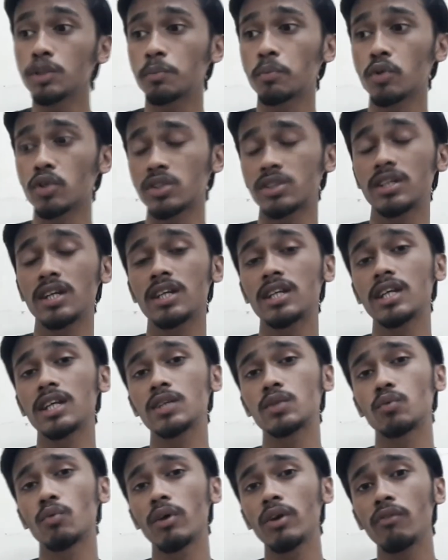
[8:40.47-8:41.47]

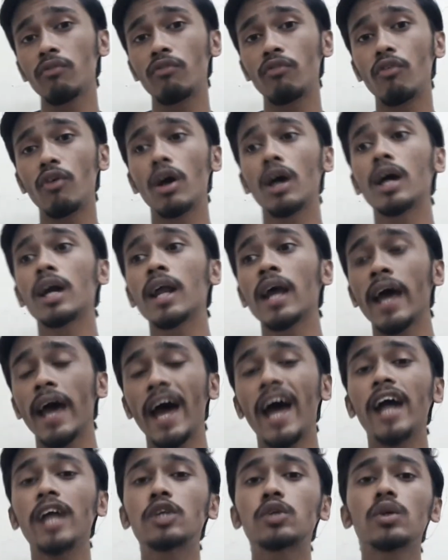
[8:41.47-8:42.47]
prosthetics, when wear,
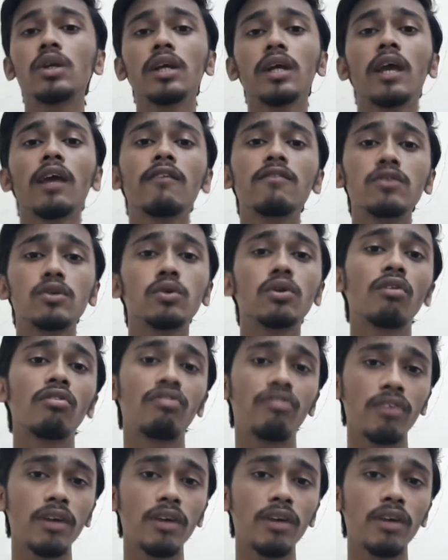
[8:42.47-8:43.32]
actually gives you the